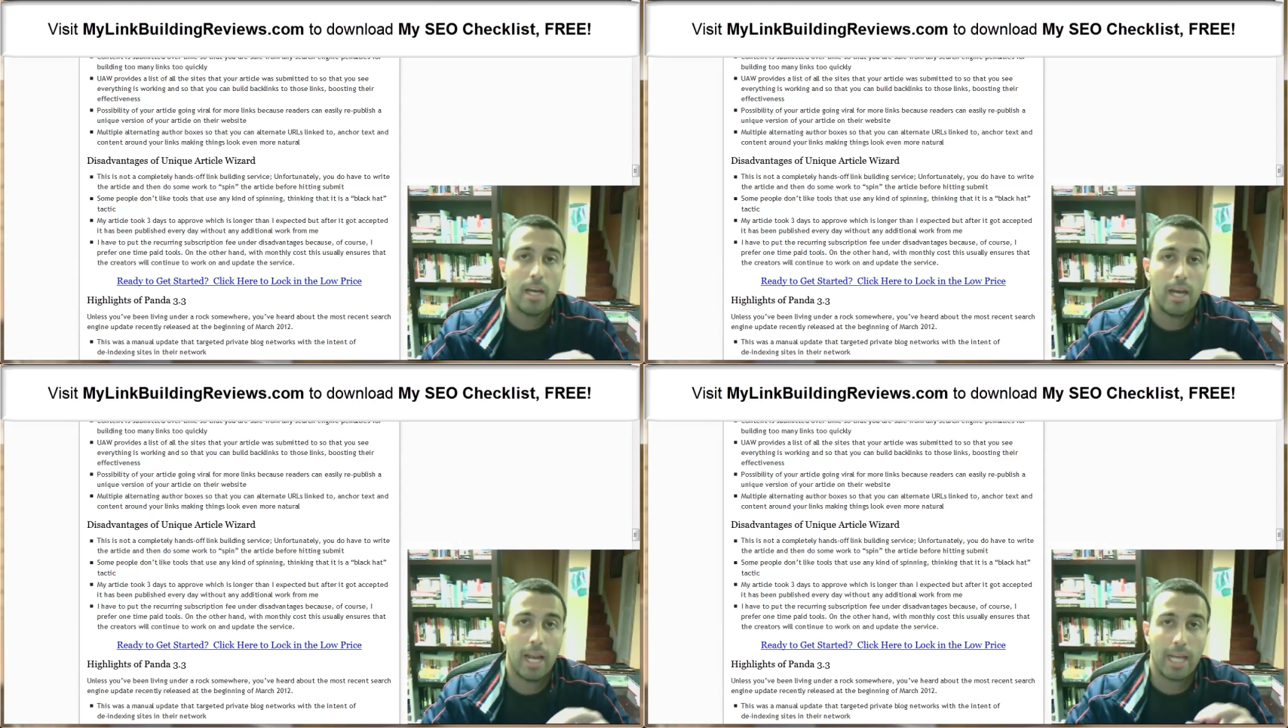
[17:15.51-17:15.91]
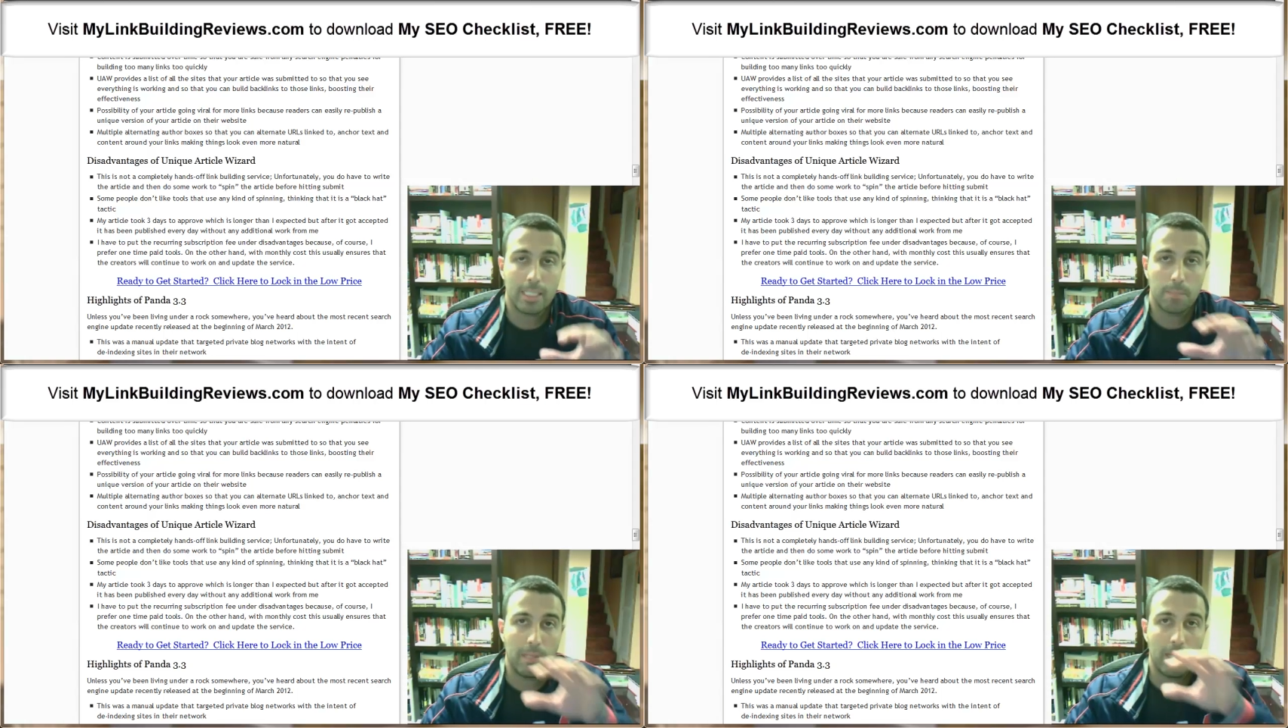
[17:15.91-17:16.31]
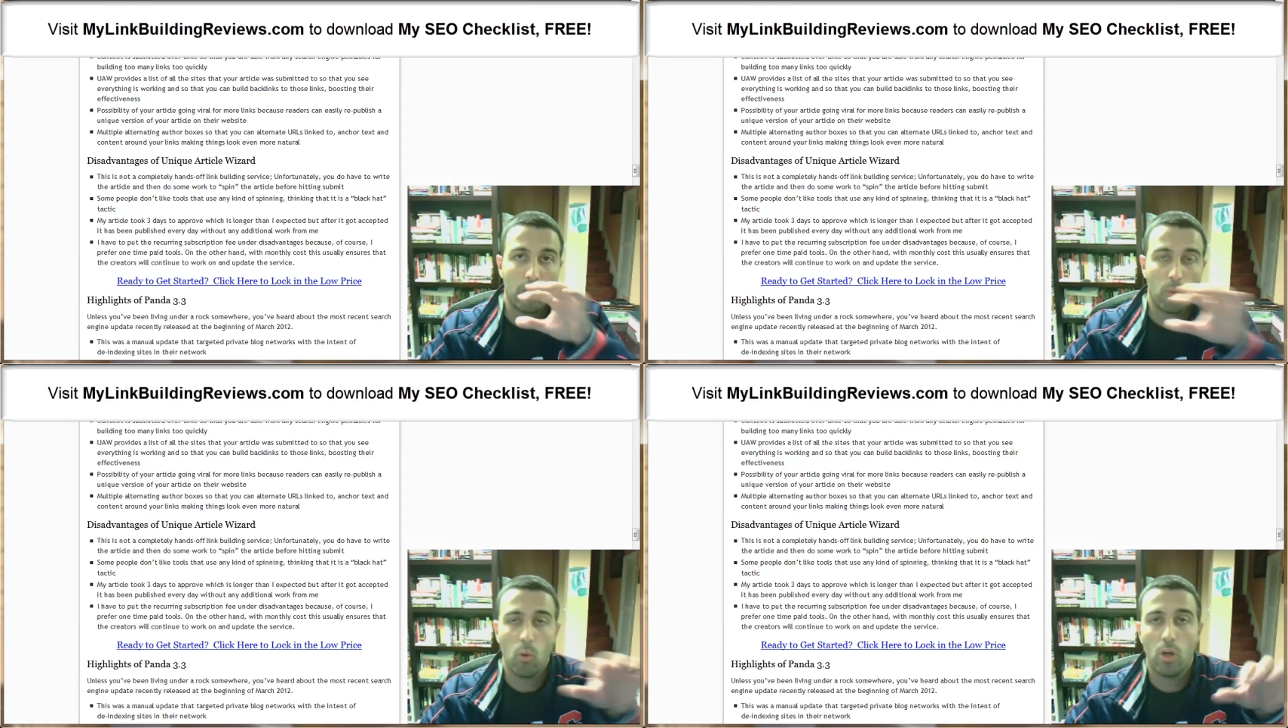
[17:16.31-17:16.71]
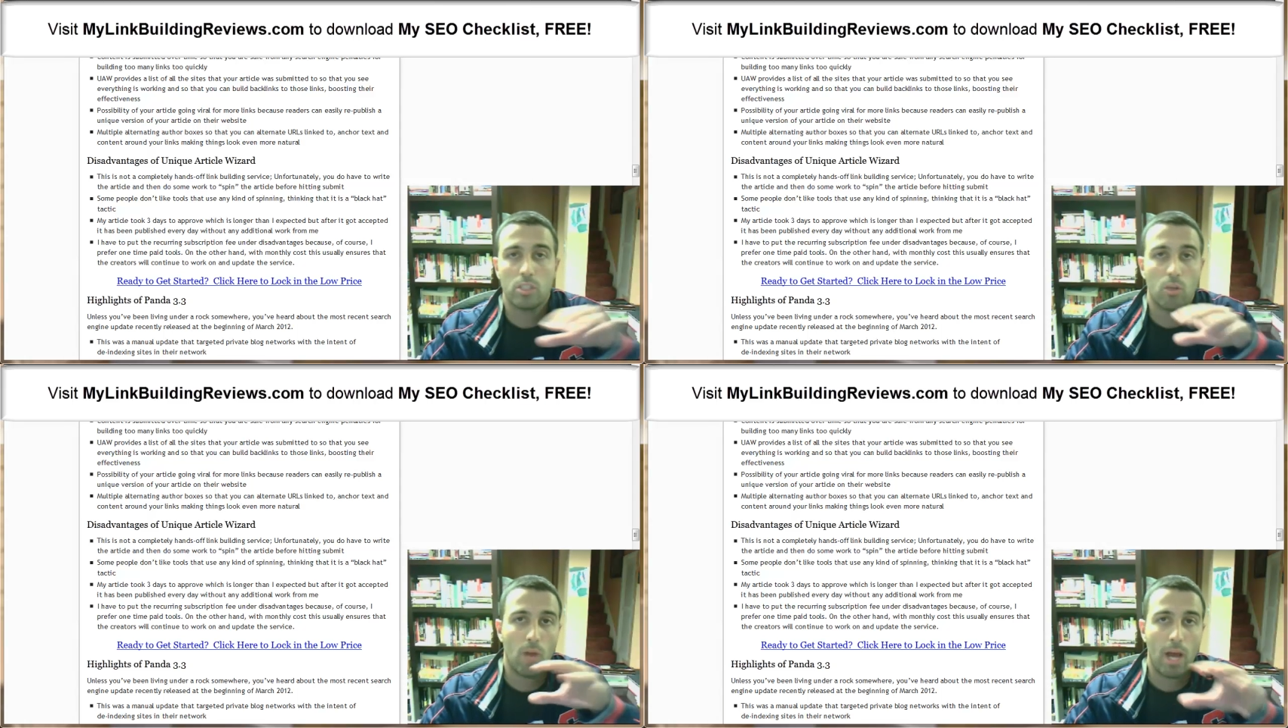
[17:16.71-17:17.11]
And I spin the
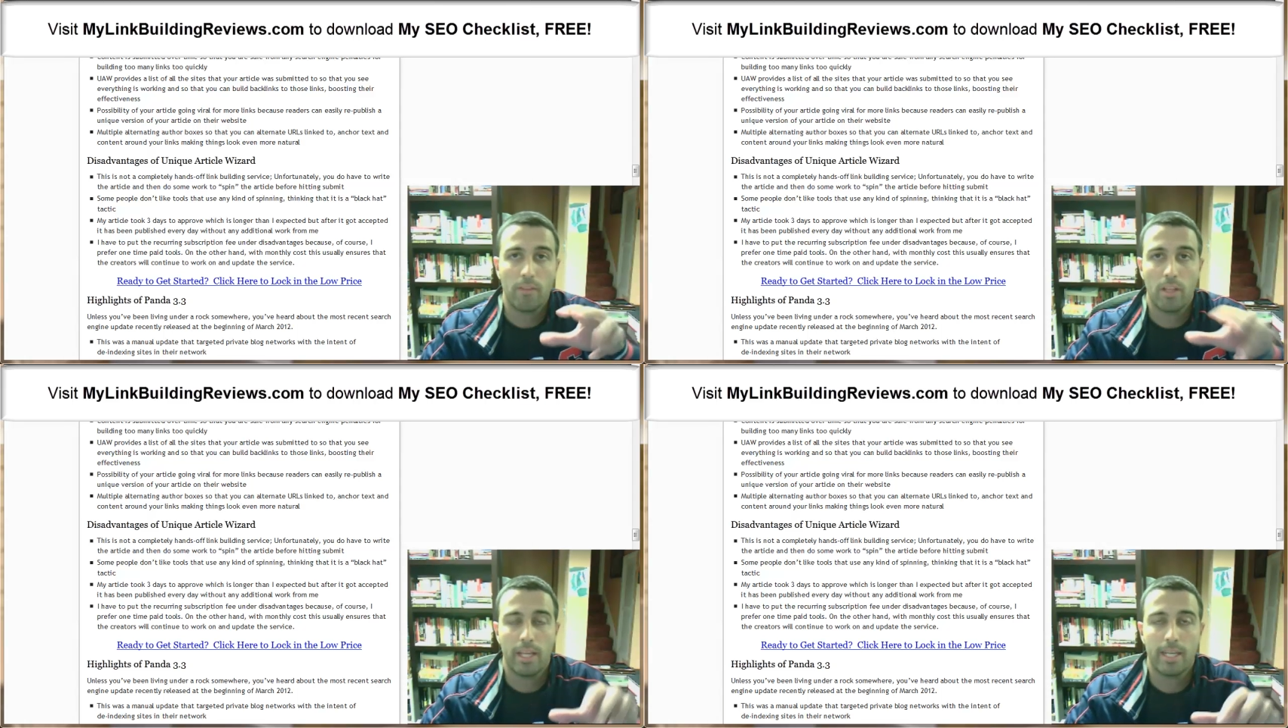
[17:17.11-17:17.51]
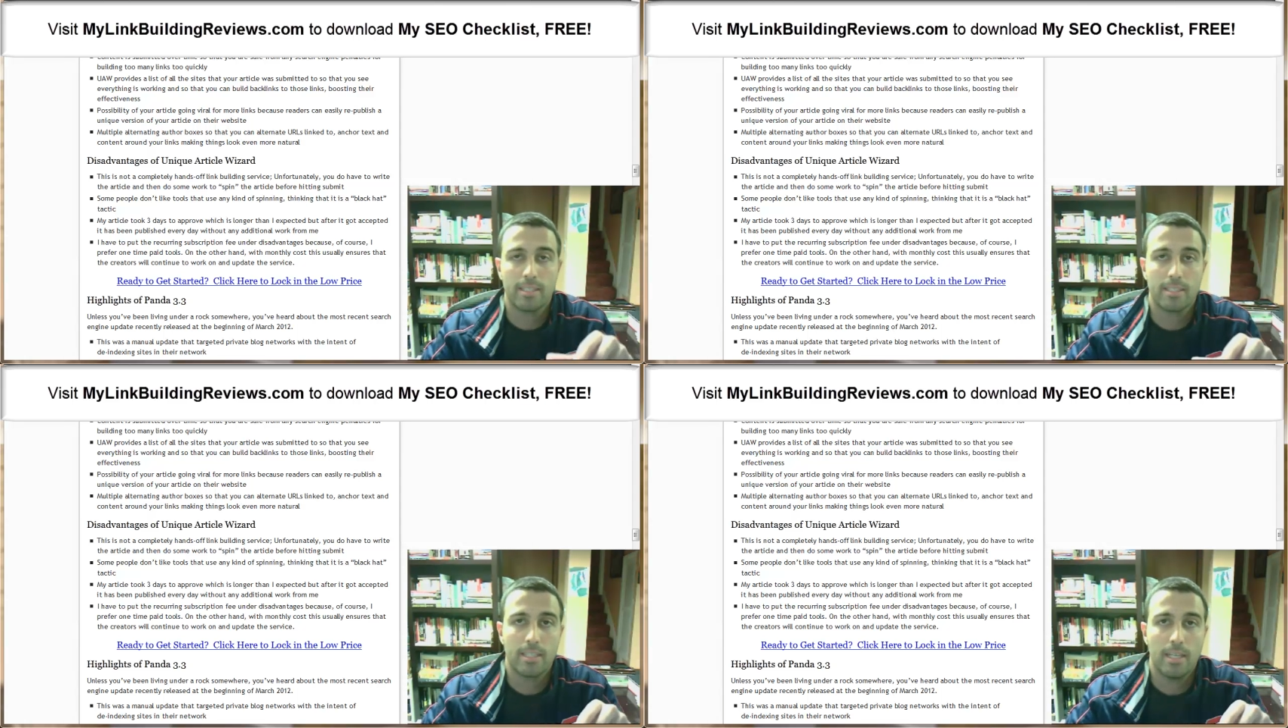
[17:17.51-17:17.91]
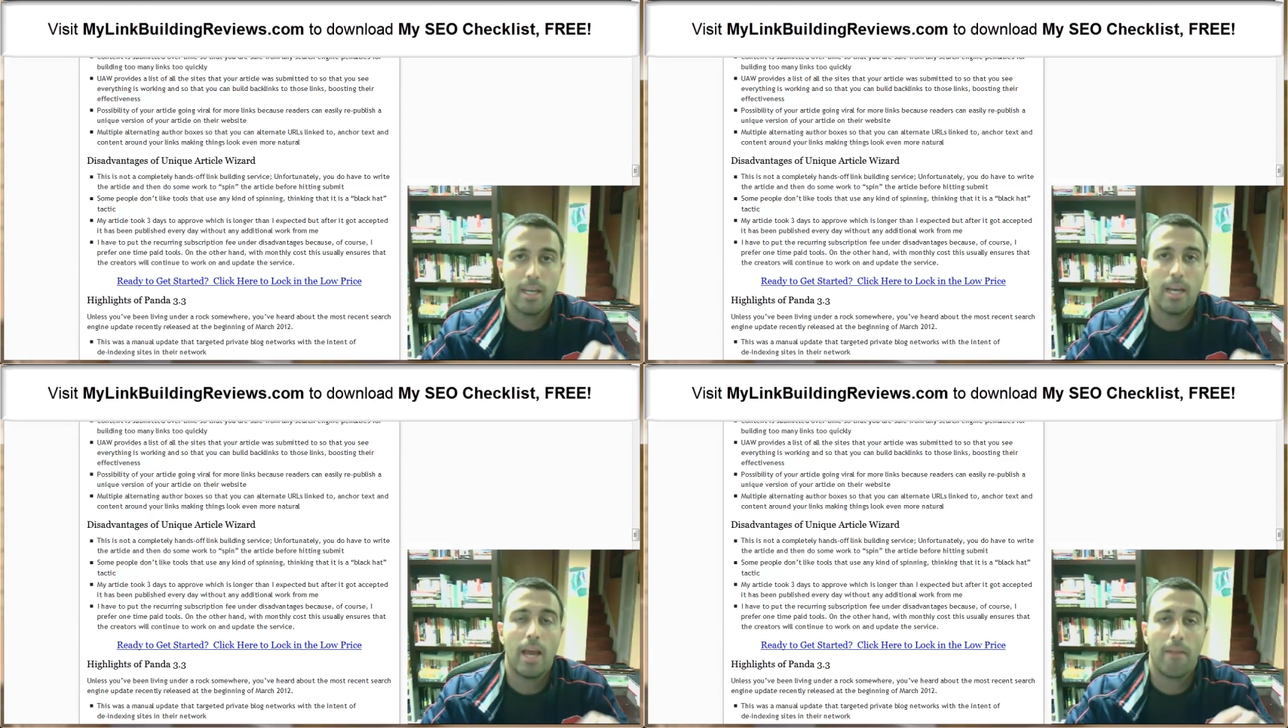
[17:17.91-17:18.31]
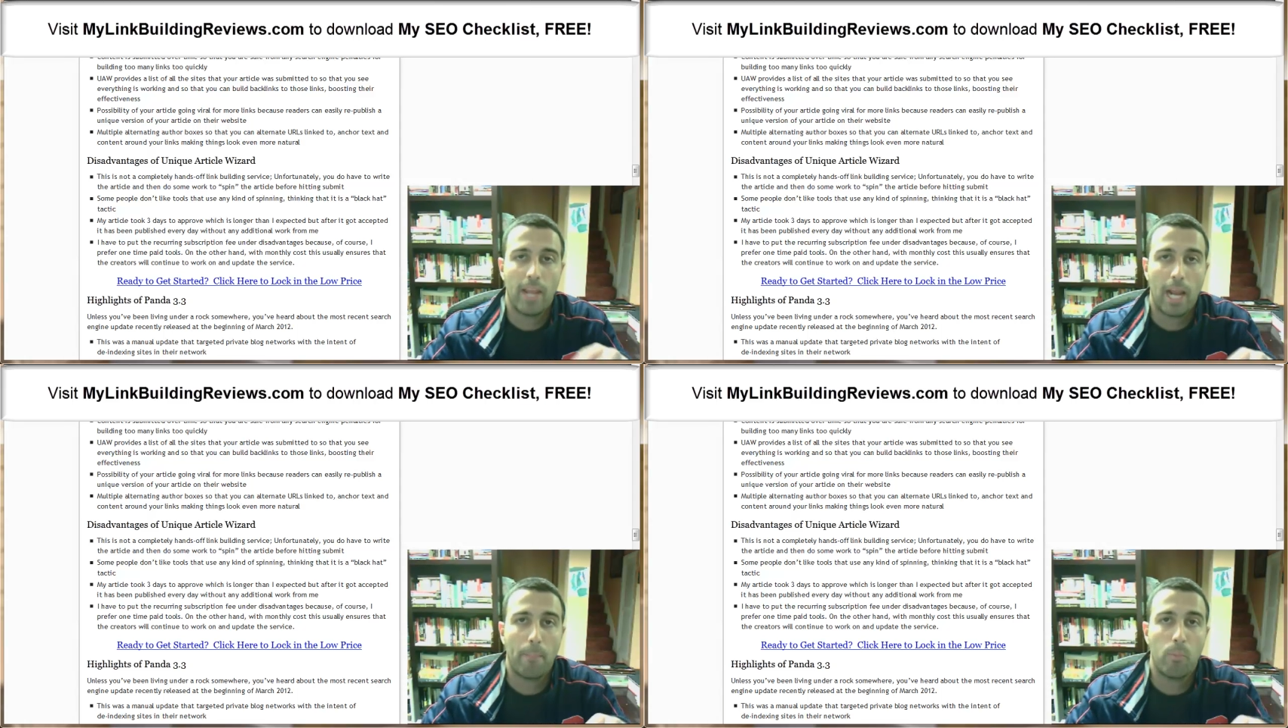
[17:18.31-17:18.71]
words around the links, and
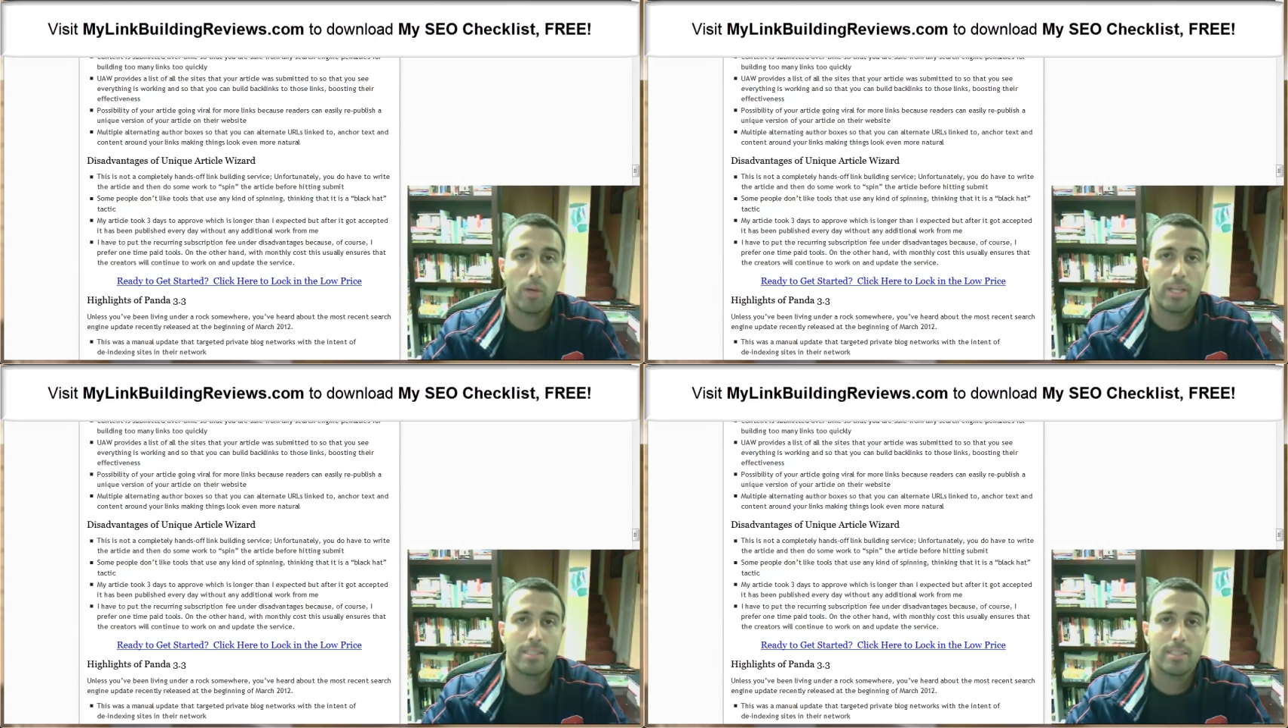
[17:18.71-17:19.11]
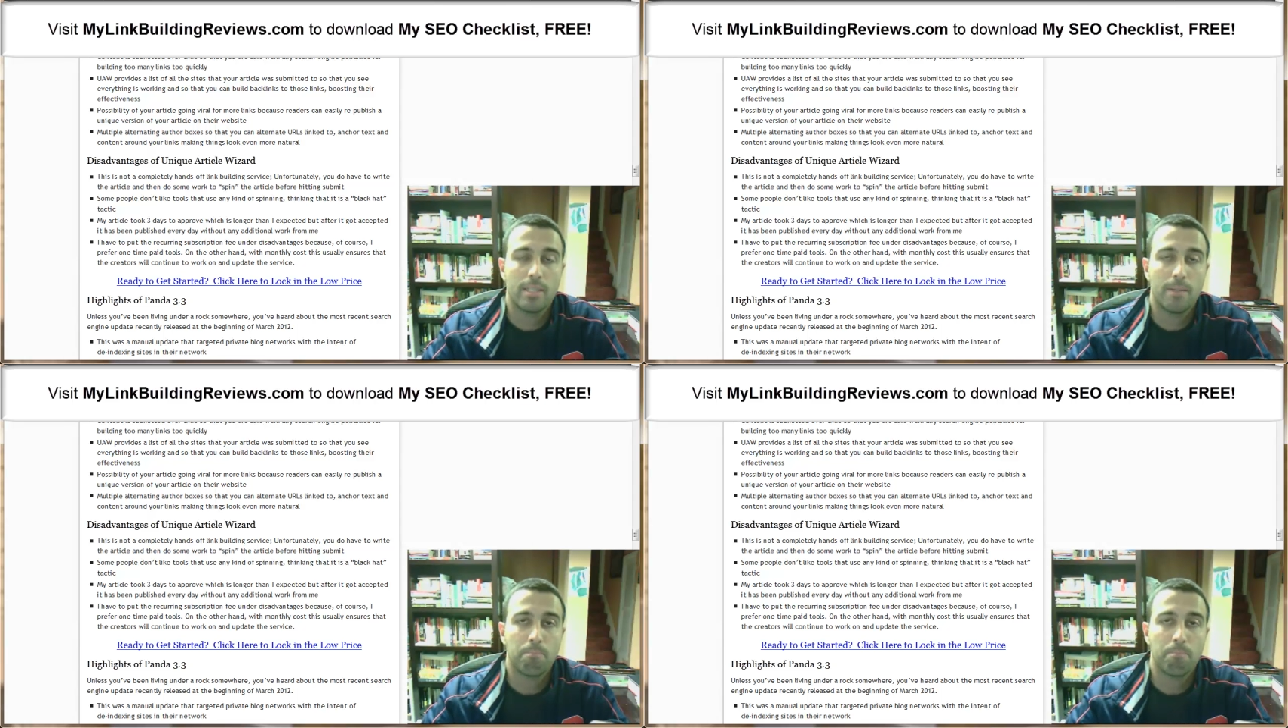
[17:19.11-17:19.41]
then I point